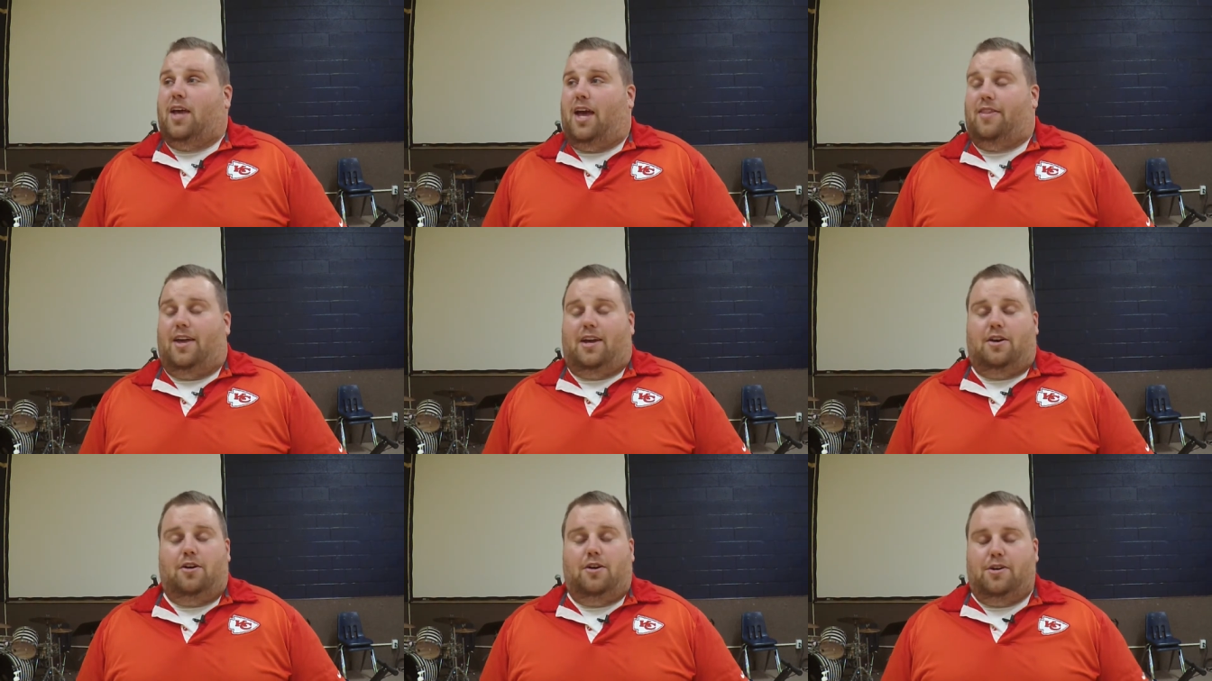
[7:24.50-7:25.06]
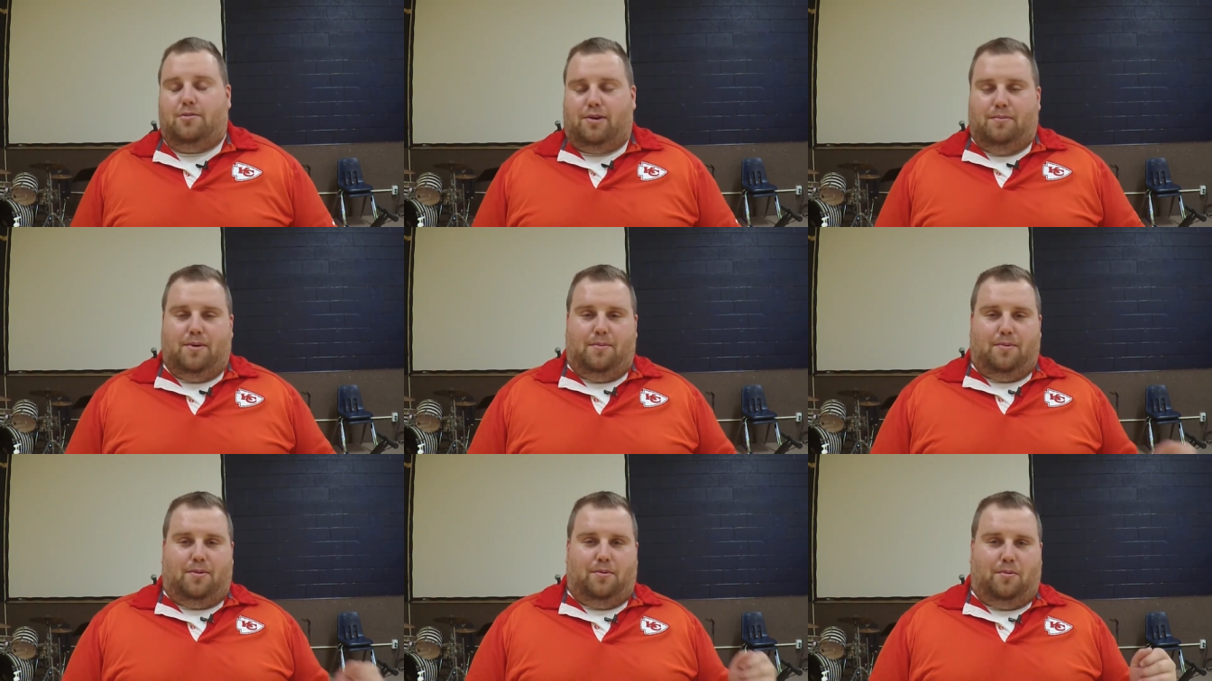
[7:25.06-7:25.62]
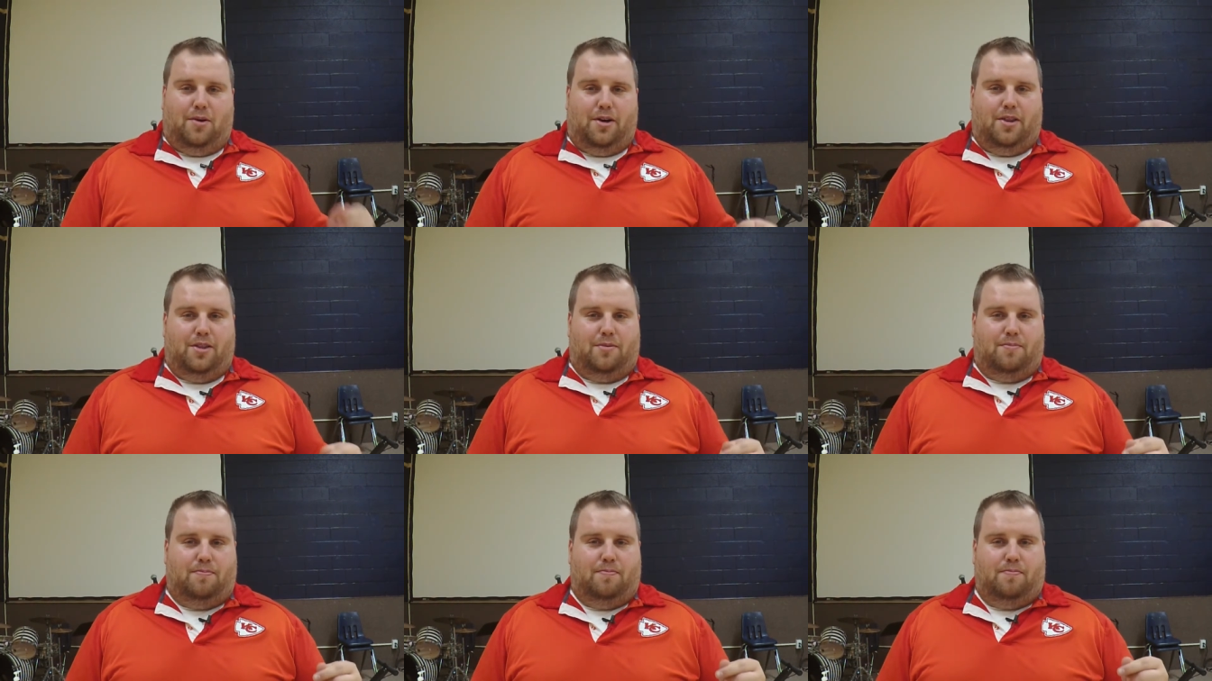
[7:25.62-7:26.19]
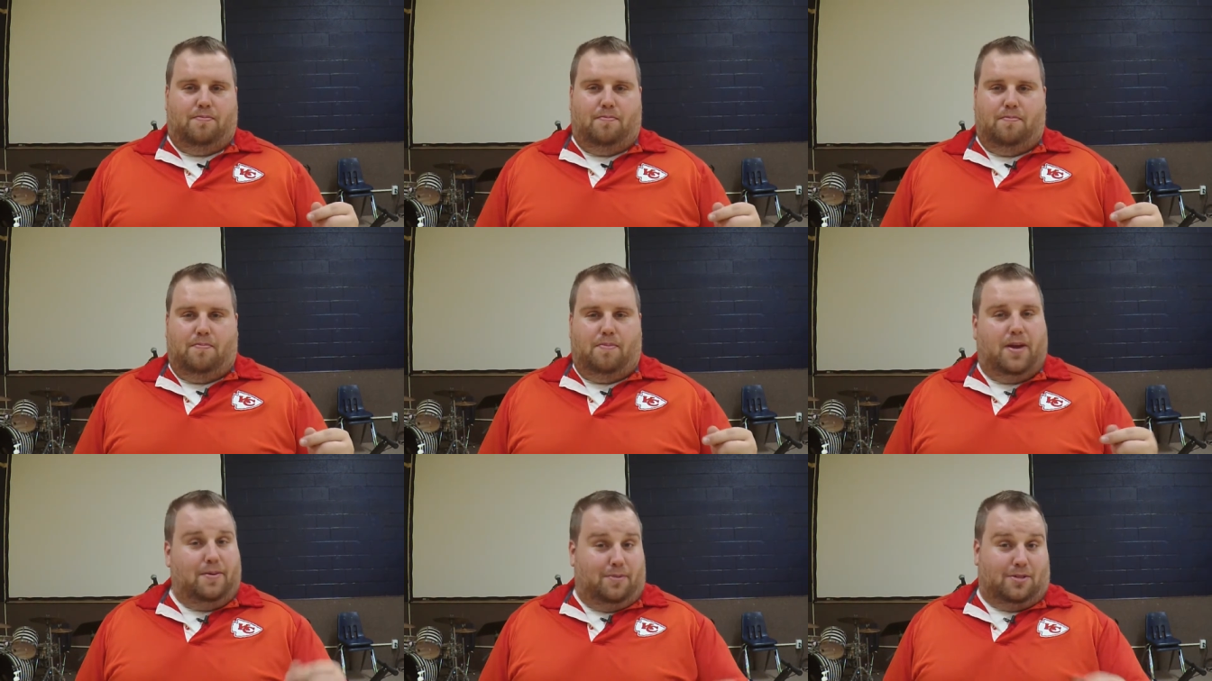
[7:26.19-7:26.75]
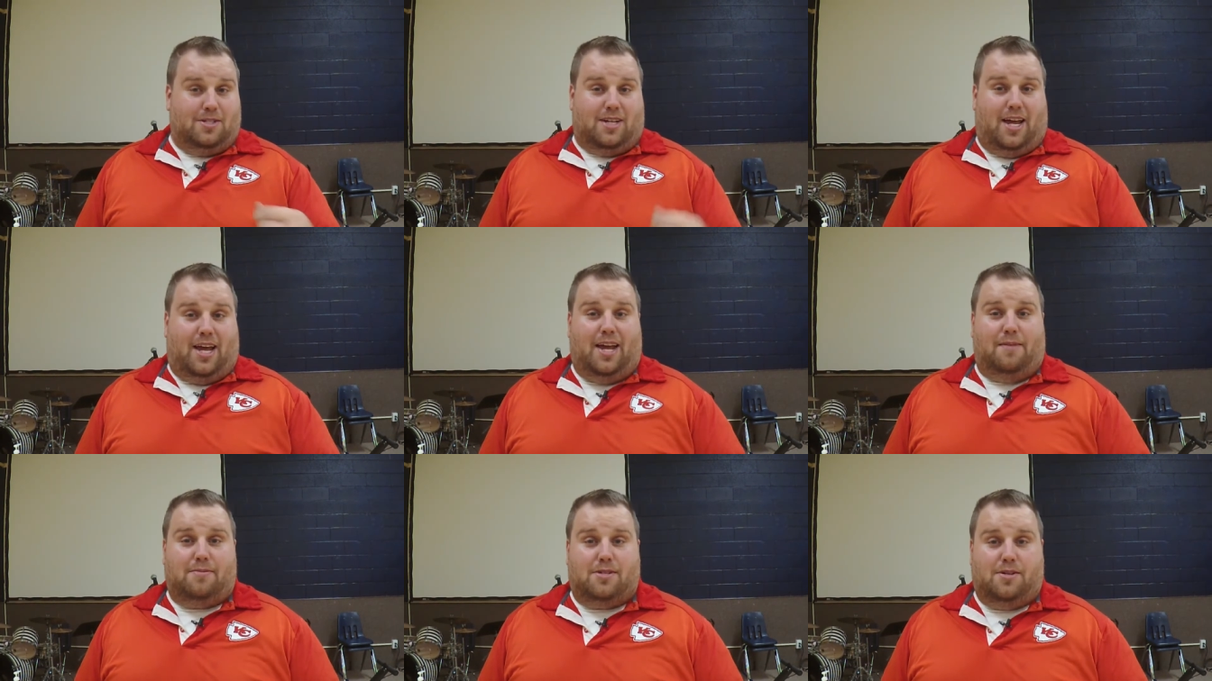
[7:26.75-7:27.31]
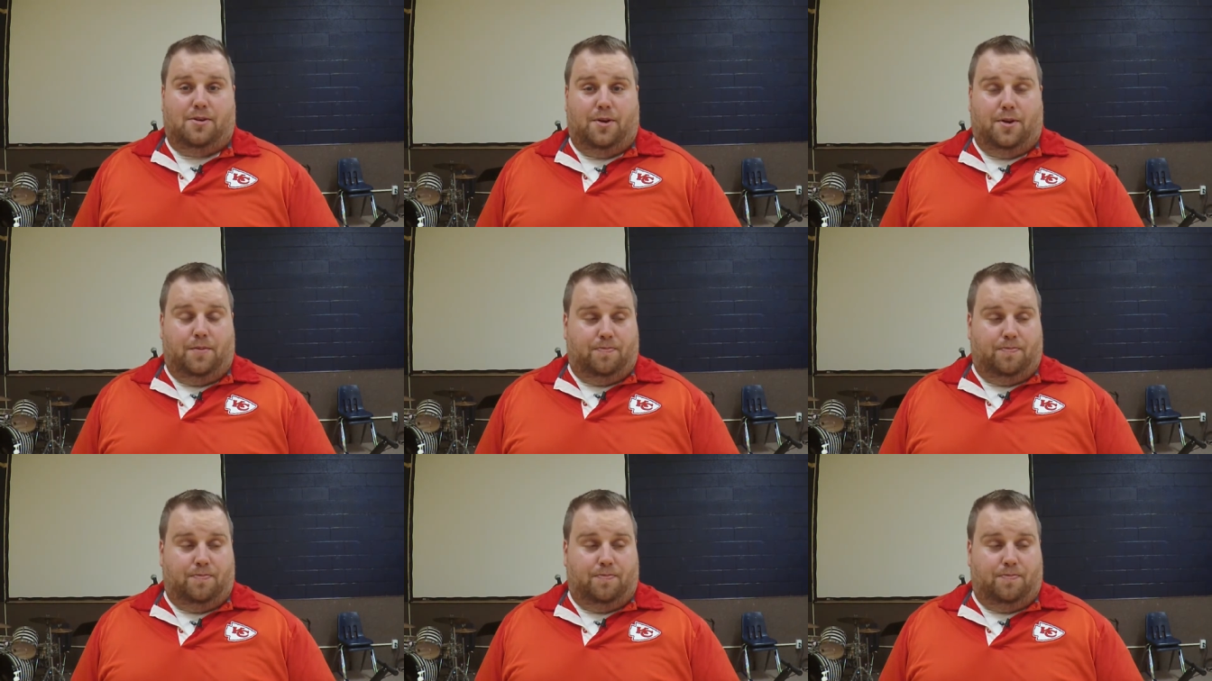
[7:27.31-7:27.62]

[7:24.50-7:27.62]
and they couldn't remember one of the people's names.